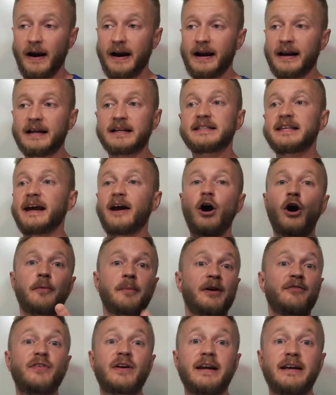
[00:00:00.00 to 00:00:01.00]
And I could say, oh,
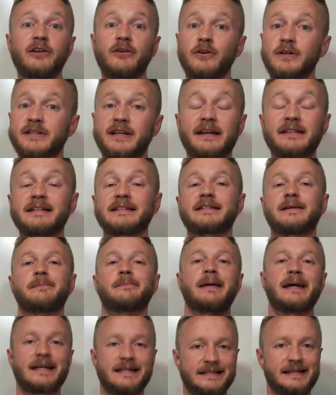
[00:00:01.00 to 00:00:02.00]
my friend Hillary's got this
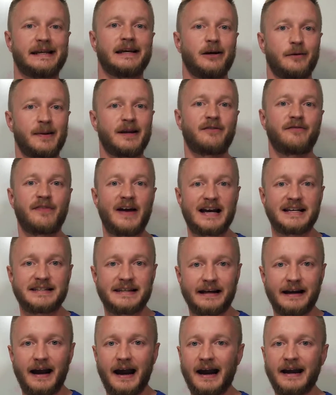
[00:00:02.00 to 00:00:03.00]
amazing intermittent
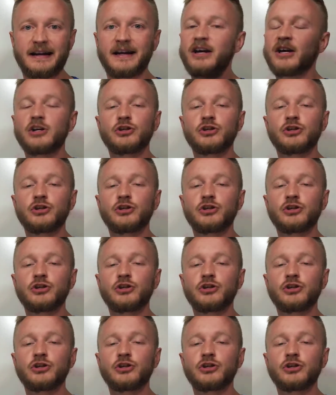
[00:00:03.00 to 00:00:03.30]
fasting guide.